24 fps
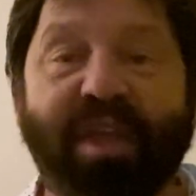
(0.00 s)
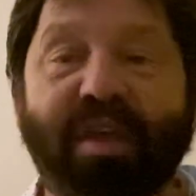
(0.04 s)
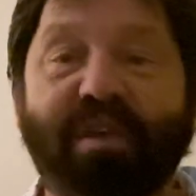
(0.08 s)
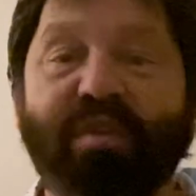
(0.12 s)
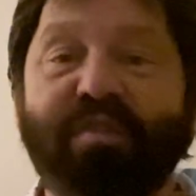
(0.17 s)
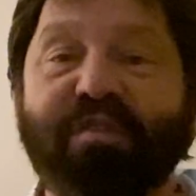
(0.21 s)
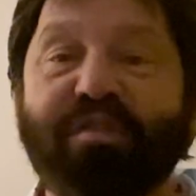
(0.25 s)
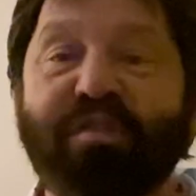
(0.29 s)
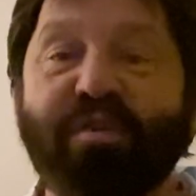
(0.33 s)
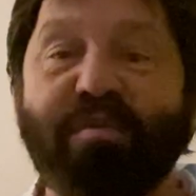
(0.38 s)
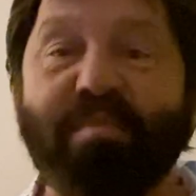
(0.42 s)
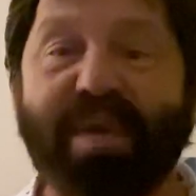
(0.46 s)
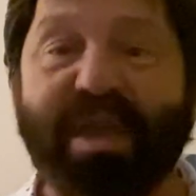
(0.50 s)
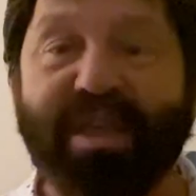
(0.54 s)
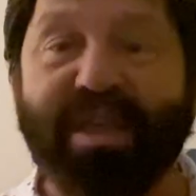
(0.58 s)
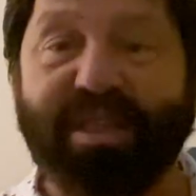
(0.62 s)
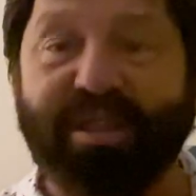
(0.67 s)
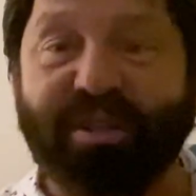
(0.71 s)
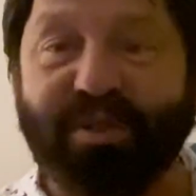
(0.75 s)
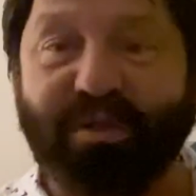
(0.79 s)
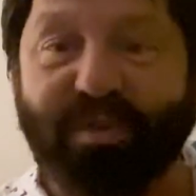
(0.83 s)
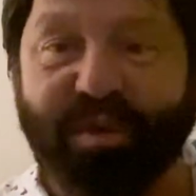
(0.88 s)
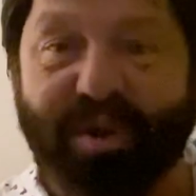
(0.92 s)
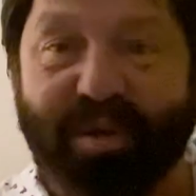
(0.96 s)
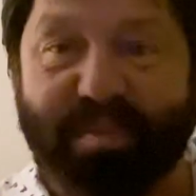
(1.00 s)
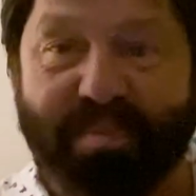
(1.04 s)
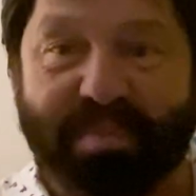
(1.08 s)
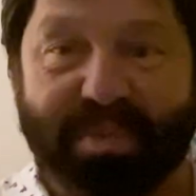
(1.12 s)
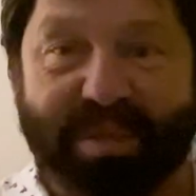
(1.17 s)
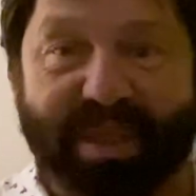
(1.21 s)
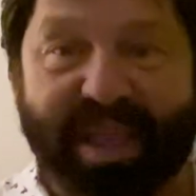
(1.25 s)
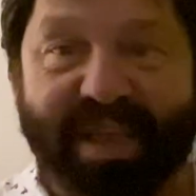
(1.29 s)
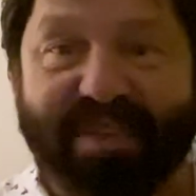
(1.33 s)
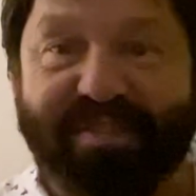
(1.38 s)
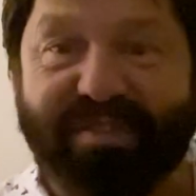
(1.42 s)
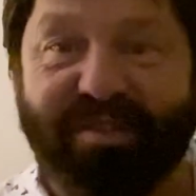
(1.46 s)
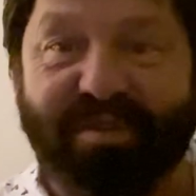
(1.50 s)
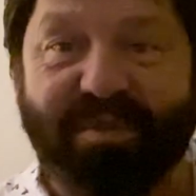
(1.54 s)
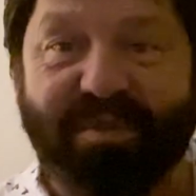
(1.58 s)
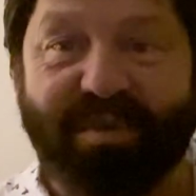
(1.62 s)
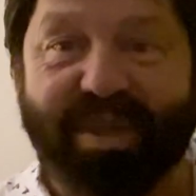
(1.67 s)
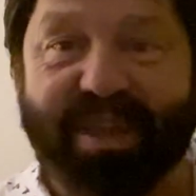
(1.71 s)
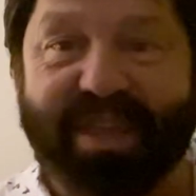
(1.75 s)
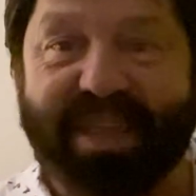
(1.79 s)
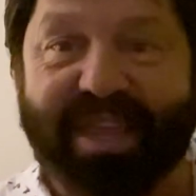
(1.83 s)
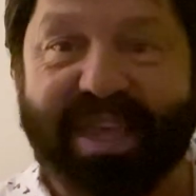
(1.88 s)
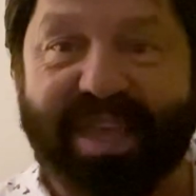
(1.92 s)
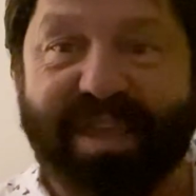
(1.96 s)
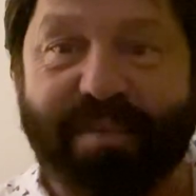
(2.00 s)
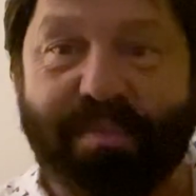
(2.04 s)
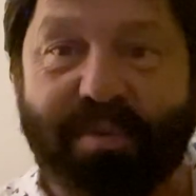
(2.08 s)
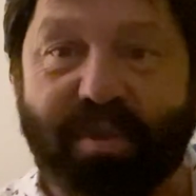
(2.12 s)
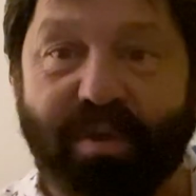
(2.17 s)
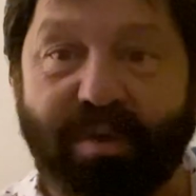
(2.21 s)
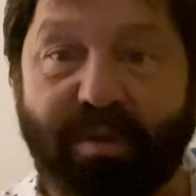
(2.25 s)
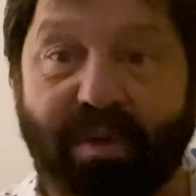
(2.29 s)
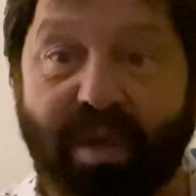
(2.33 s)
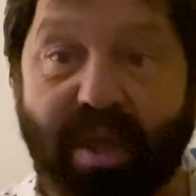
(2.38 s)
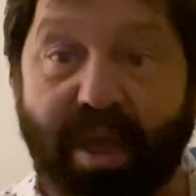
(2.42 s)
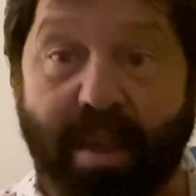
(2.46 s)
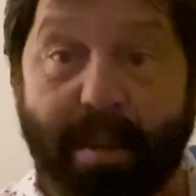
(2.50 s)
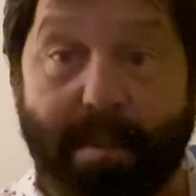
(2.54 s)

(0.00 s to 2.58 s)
So may the Lord bless you and keep you.